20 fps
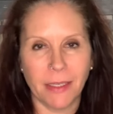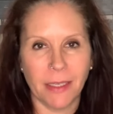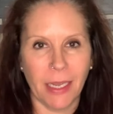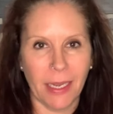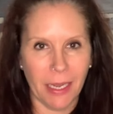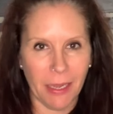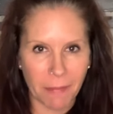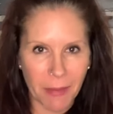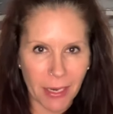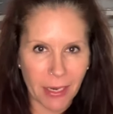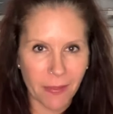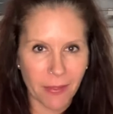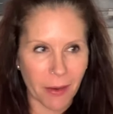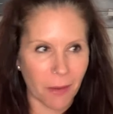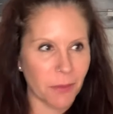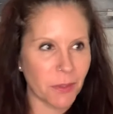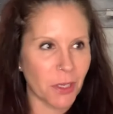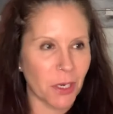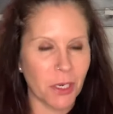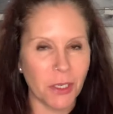I committed that I
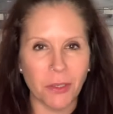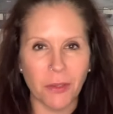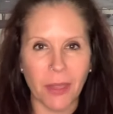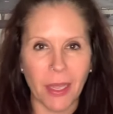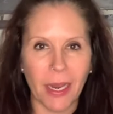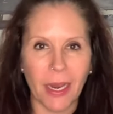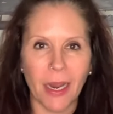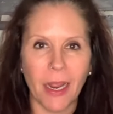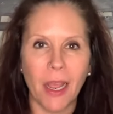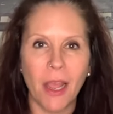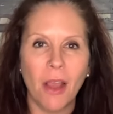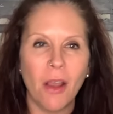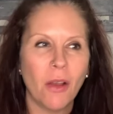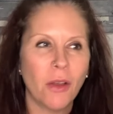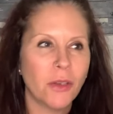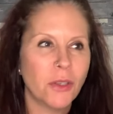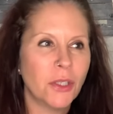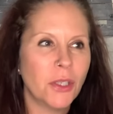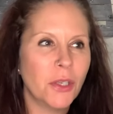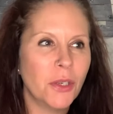was going to do that
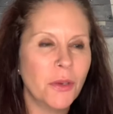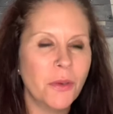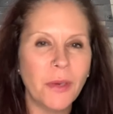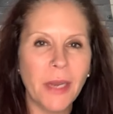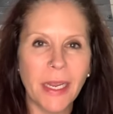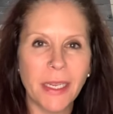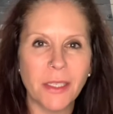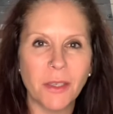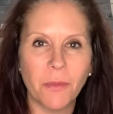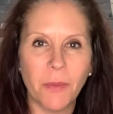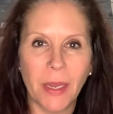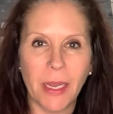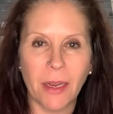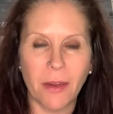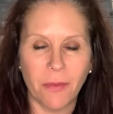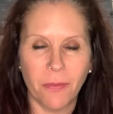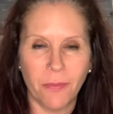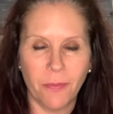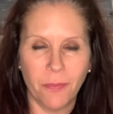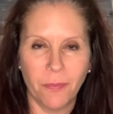2 days a week.
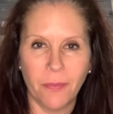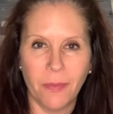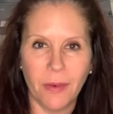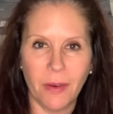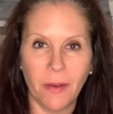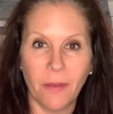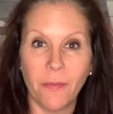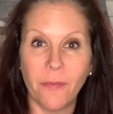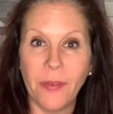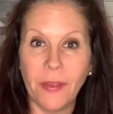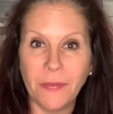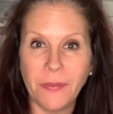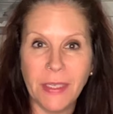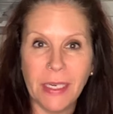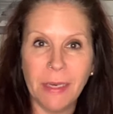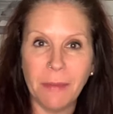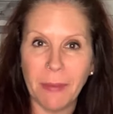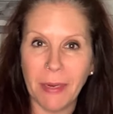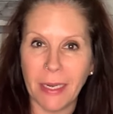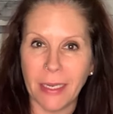
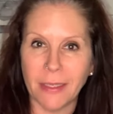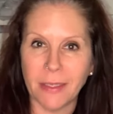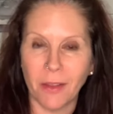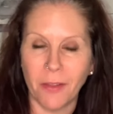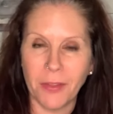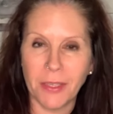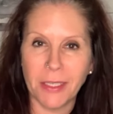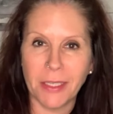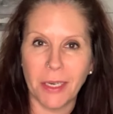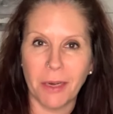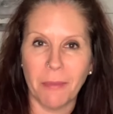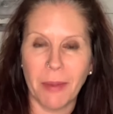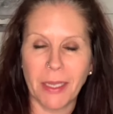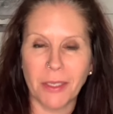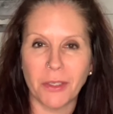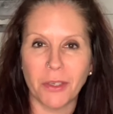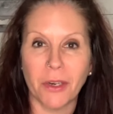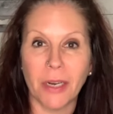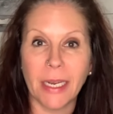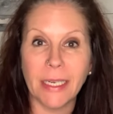15 minutes on the
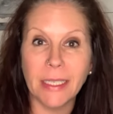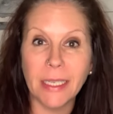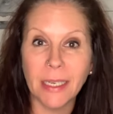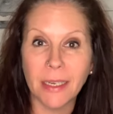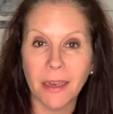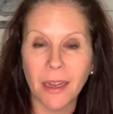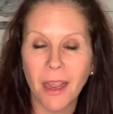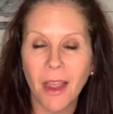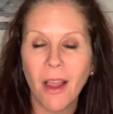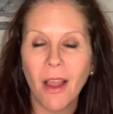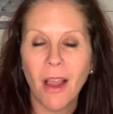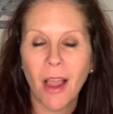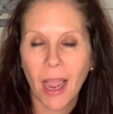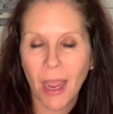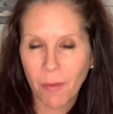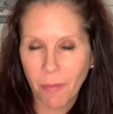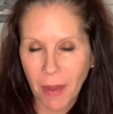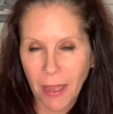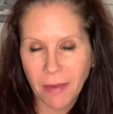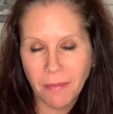Stairmaster. And I did. I
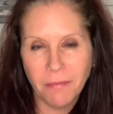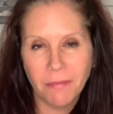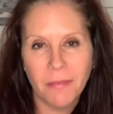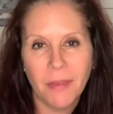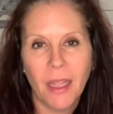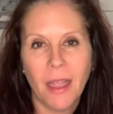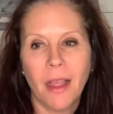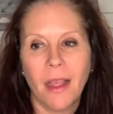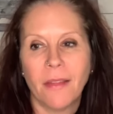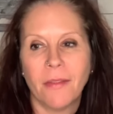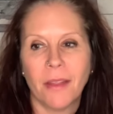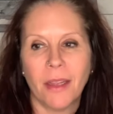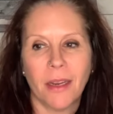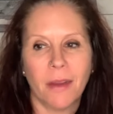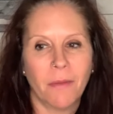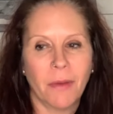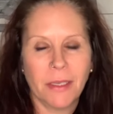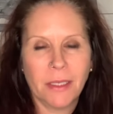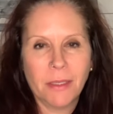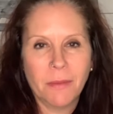went and then I
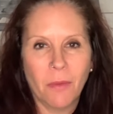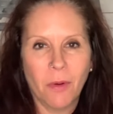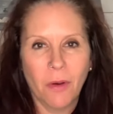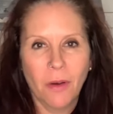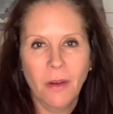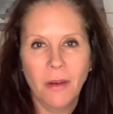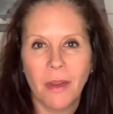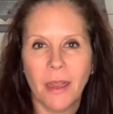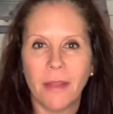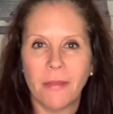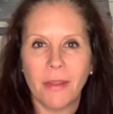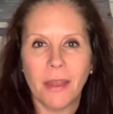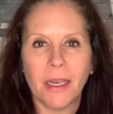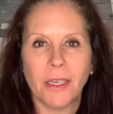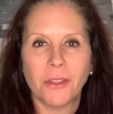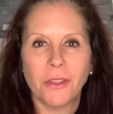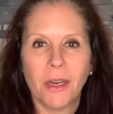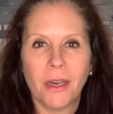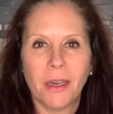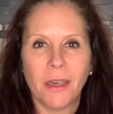went some more. And then I
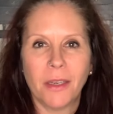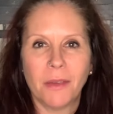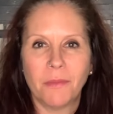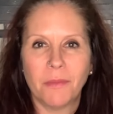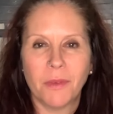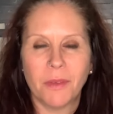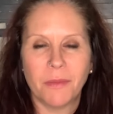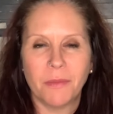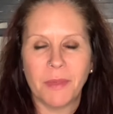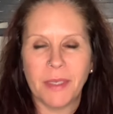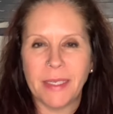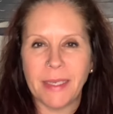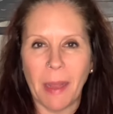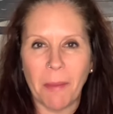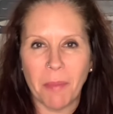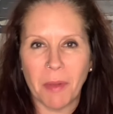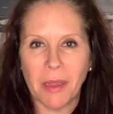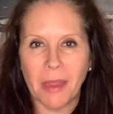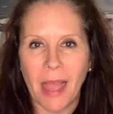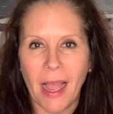tried a
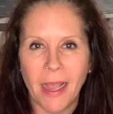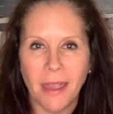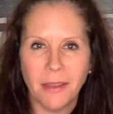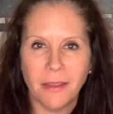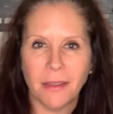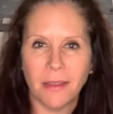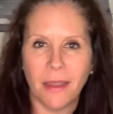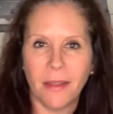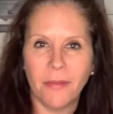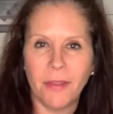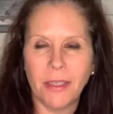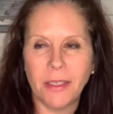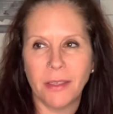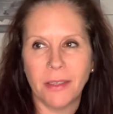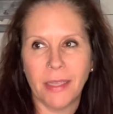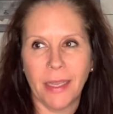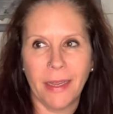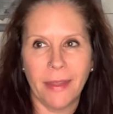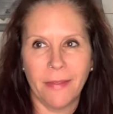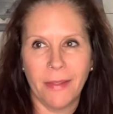step class. And this is
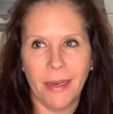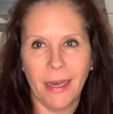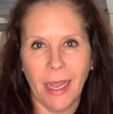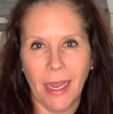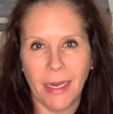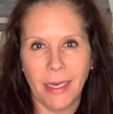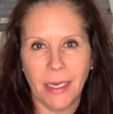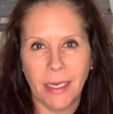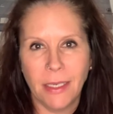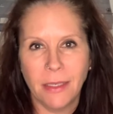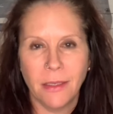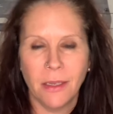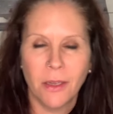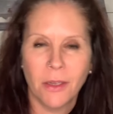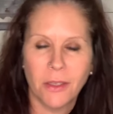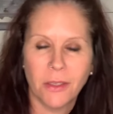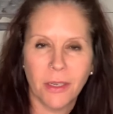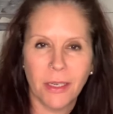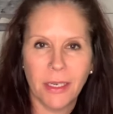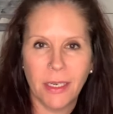like in the 90s.
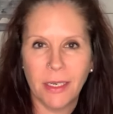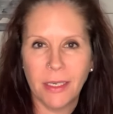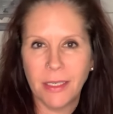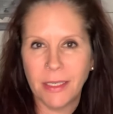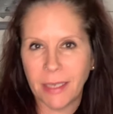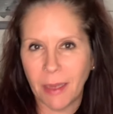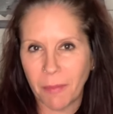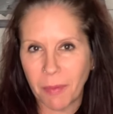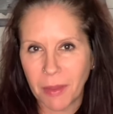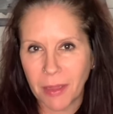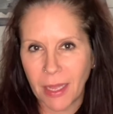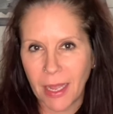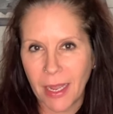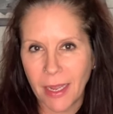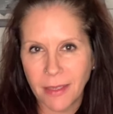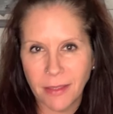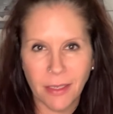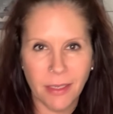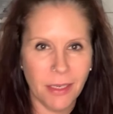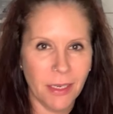So I did a step
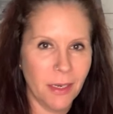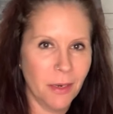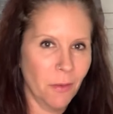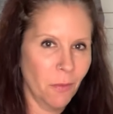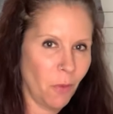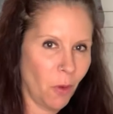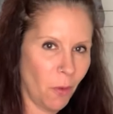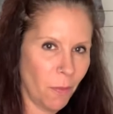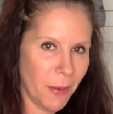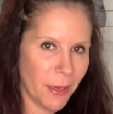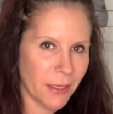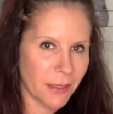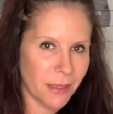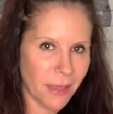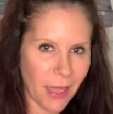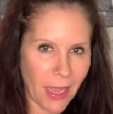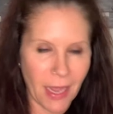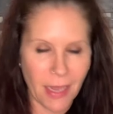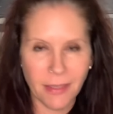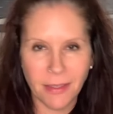class. I did an aerobics
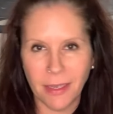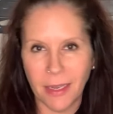class.